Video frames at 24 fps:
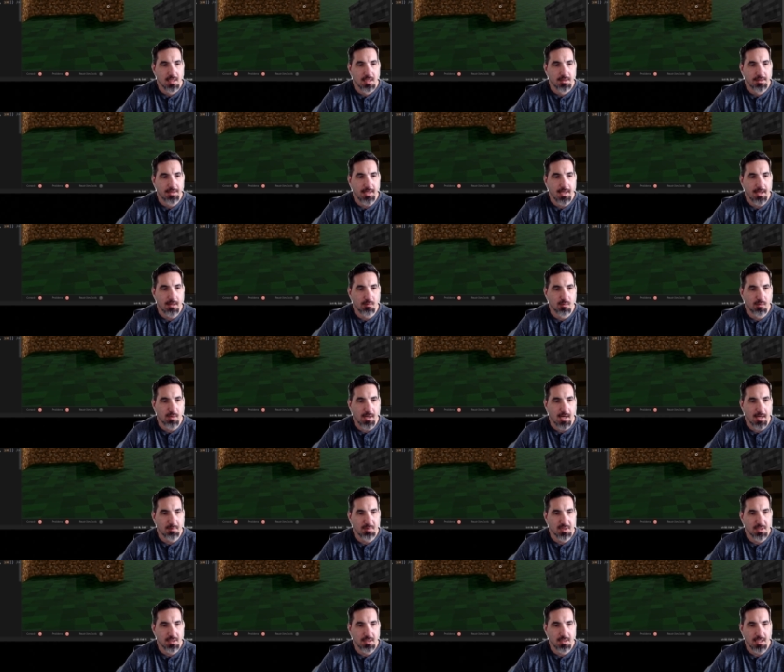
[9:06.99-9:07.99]
That
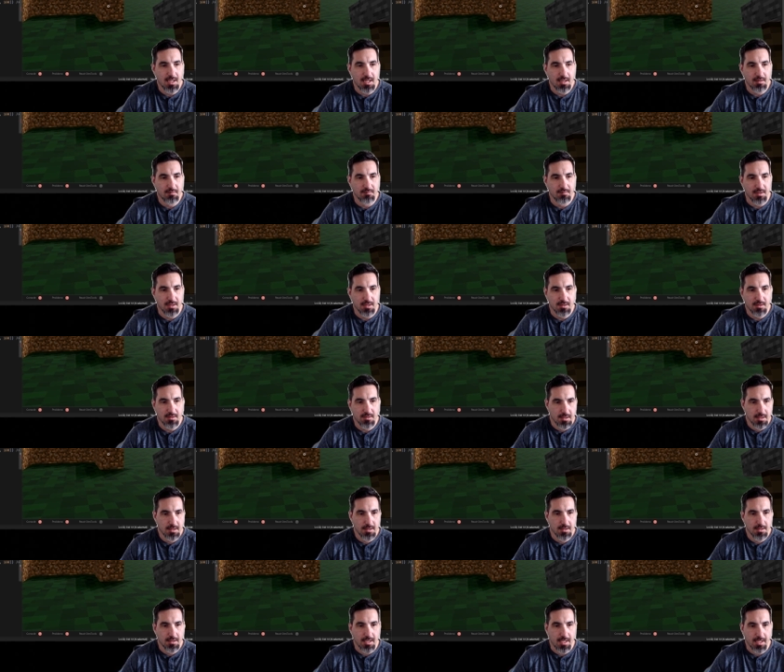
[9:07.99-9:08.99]
wraps the canvas.
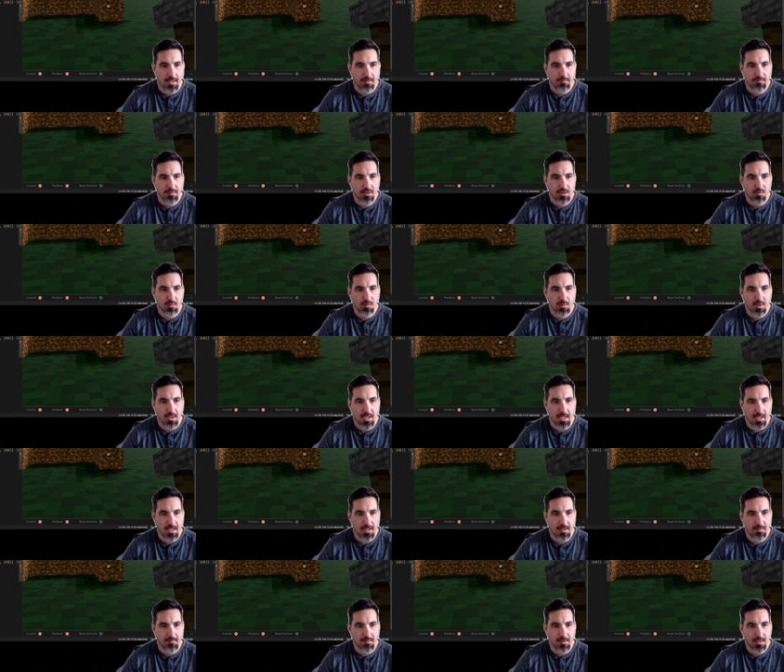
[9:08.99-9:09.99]
In the canvas, we
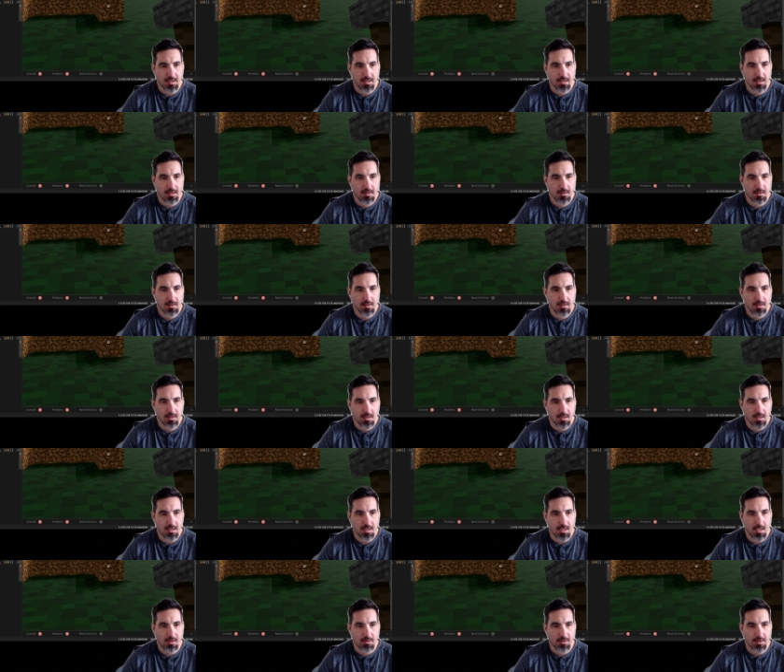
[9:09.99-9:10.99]
have
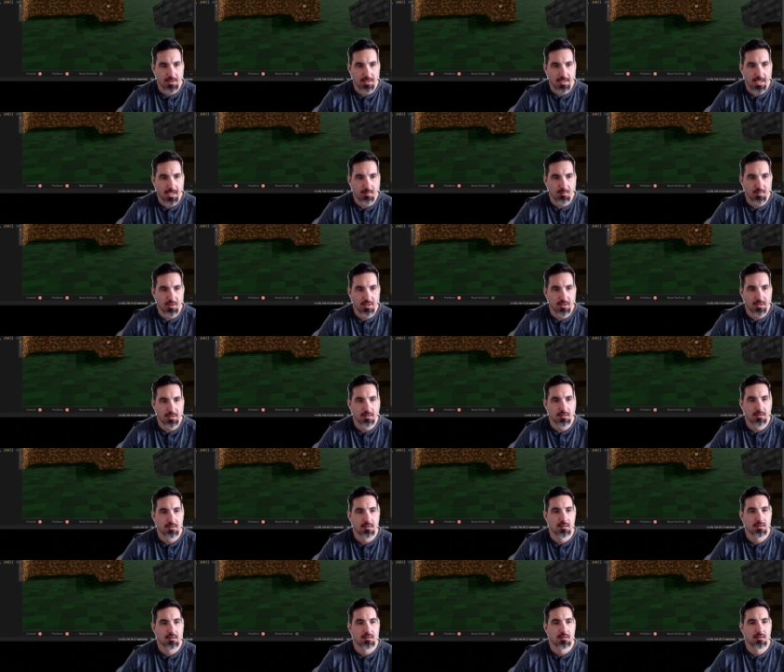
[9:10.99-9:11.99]
our camera,
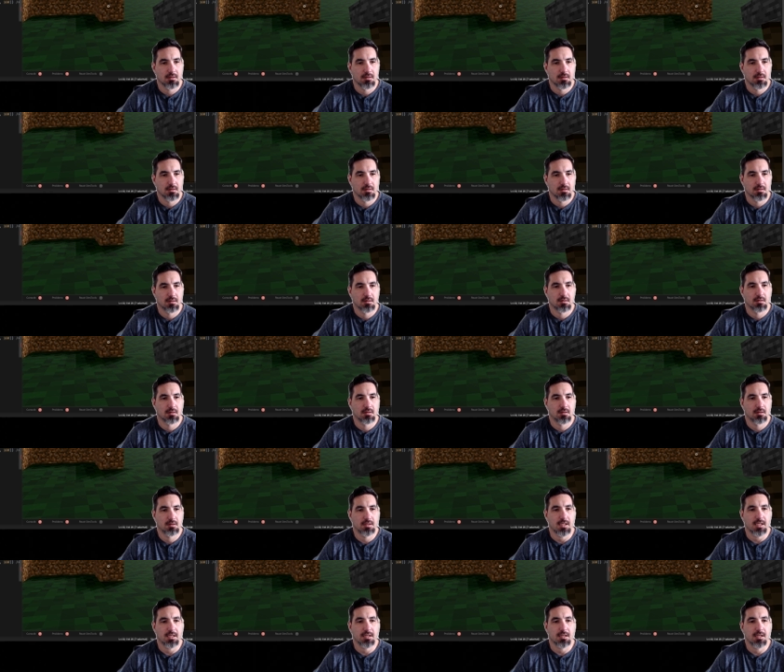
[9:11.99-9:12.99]

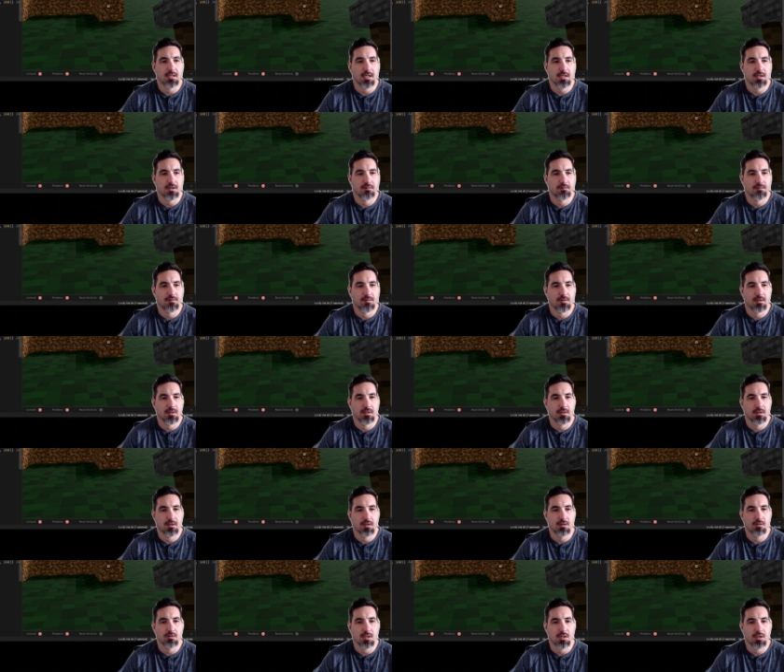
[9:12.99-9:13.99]
designation for
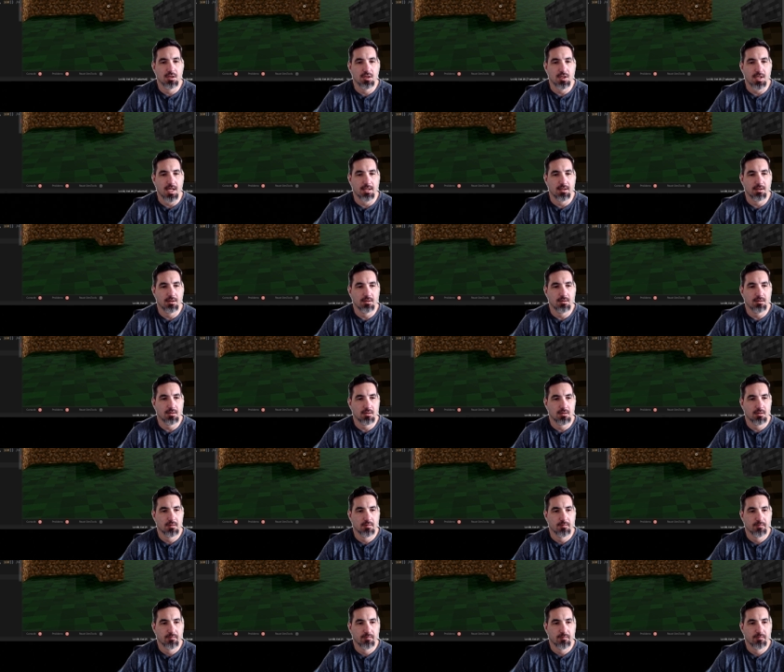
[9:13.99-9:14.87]
using shadows,